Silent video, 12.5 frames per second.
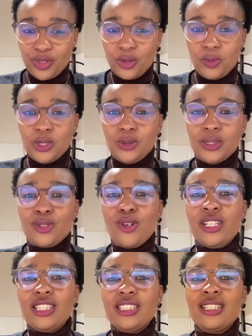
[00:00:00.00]
which was
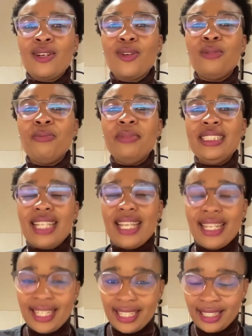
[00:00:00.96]
conditional on me
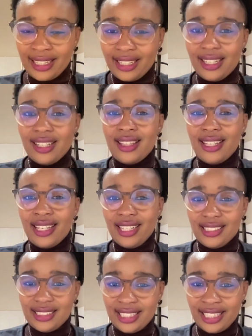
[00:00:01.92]
taking the
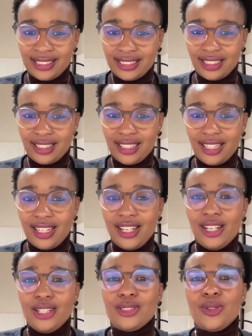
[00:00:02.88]
English test.
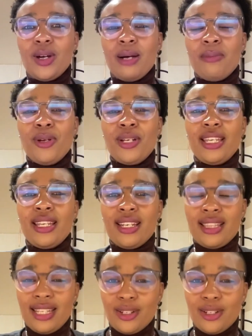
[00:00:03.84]
So upon getting that